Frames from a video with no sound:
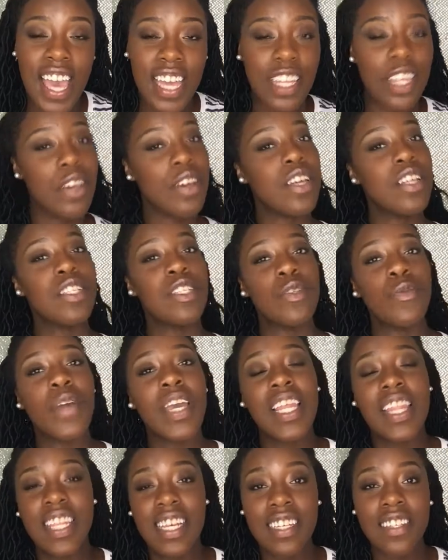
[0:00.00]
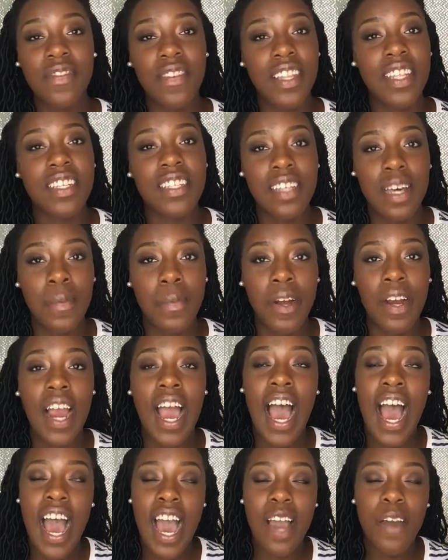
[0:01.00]
and you can swing this for the summer,
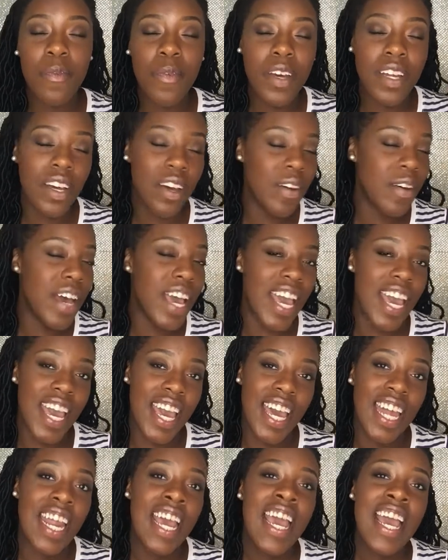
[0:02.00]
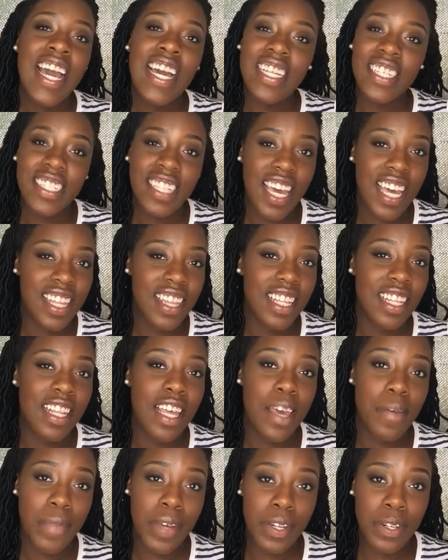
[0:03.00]
I would go ahead and take the
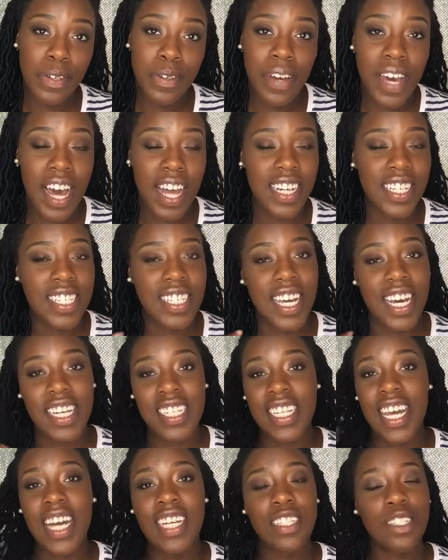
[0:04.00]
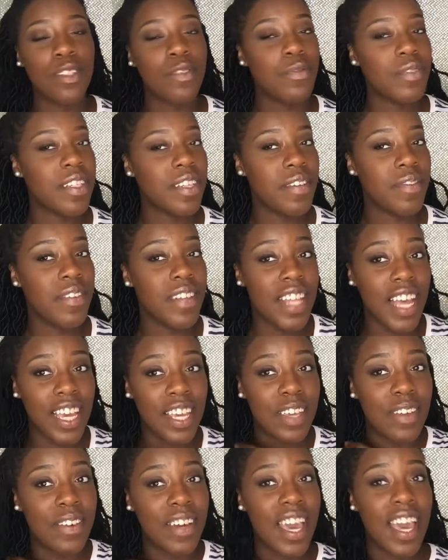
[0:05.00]
leap and do goddess locks. I just really feel like
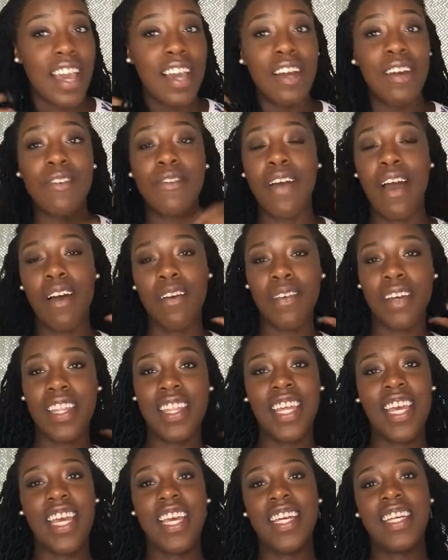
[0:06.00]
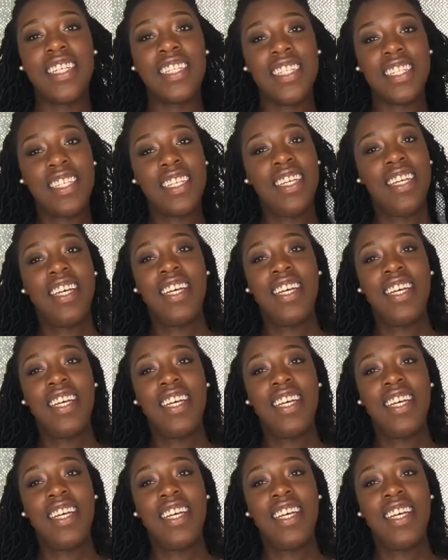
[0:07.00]
you can't go wrong with these.